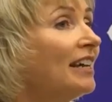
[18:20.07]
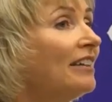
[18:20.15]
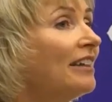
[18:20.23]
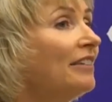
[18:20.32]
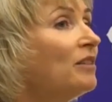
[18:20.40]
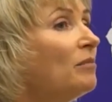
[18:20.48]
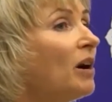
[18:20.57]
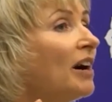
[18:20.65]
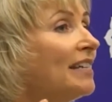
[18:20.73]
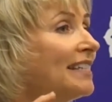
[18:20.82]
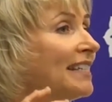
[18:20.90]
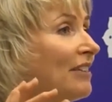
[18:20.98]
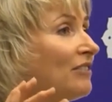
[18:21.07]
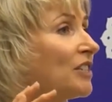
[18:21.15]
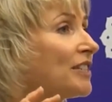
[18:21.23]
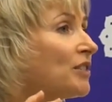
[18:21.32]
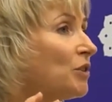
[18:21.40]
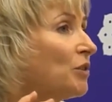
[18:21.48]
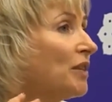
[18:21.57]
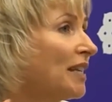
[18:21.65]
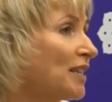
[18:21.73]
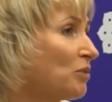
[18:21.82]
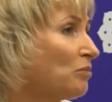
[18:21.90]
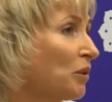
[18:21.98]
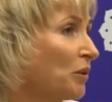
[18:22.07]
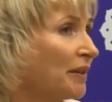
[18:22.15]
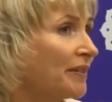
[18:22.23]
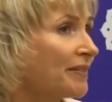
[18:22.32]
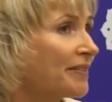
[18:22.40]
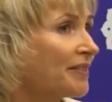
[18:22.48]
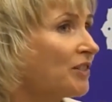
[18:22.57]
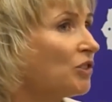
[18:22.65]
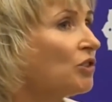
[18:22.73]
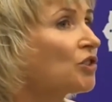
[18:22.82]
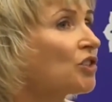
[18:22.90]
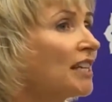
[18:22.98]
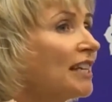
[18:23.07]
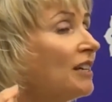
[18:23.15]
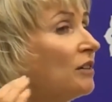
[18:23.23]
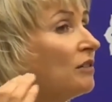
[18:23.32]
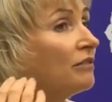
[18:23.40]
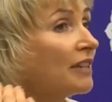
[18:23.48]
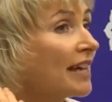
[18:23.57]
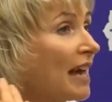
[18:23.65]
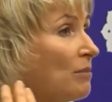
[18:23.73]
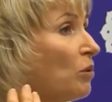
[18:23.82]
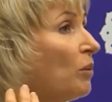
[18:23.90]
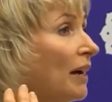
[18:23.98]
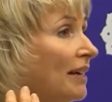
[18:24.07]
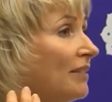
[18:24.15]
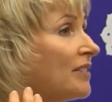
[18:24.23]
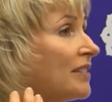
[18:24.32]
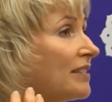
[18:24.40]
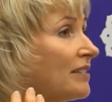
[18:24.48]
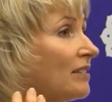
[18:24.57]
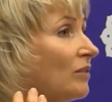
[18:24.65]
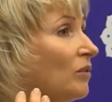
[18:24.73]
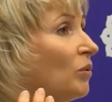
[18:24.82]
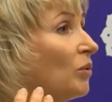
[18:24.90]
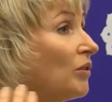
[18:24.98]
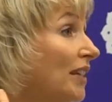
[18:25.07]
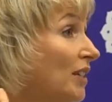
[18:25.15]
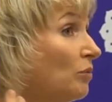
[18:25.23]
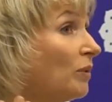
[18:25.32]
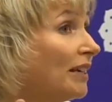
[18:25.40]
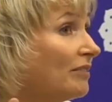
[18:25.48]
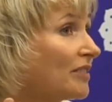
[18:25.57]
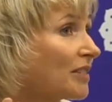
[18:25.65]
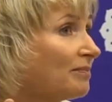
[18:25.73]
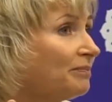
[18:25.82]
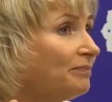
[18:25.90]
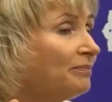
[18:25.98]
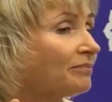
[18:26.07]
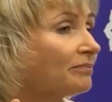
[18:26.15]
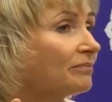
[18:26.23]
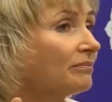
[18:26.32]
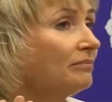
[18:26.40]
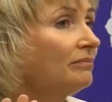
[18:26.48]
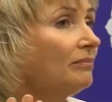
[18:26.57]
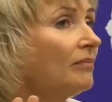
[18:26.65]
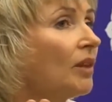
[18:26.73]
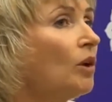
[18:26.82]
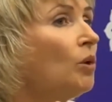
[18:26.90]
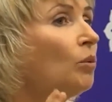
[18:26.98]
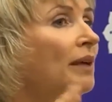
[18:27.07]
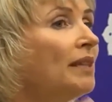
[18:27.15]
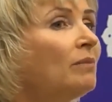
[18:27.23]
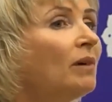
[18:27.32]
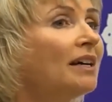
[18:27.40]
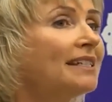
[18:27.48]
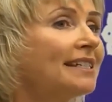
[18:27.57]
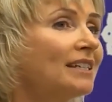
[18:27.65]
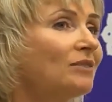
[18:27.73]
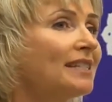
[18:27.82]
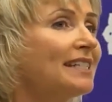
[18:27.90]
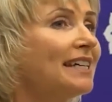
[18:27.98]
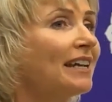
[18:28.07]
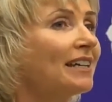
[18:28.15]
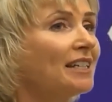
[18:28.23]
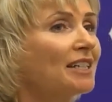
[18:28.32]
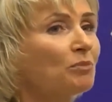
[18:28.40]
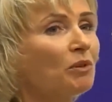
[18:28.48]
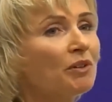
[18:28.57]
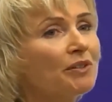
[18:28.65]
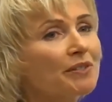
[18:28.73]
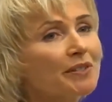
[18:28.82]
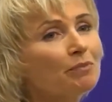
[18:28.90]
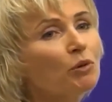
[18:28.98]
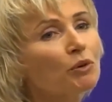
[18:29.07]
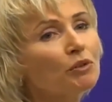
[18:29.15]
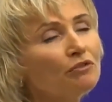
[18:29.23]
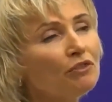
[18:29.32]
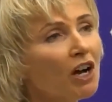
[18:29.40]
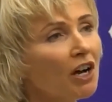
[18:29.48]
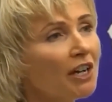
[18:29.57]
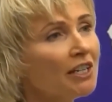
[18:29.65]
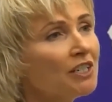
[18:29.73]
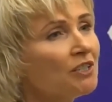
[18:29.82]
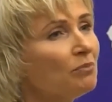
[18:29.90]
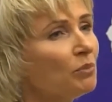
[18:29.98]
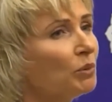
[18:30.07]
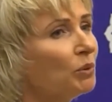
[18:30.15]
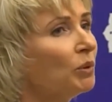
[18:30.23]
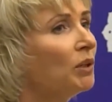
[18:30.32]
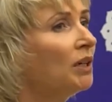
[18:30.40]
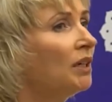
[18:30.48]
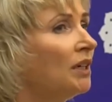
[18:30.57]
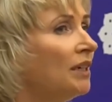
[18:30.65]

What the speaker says: then the mind is having a certain experience, usually of gamma waves or theta waves. When the mind settles down and experiences more refined, more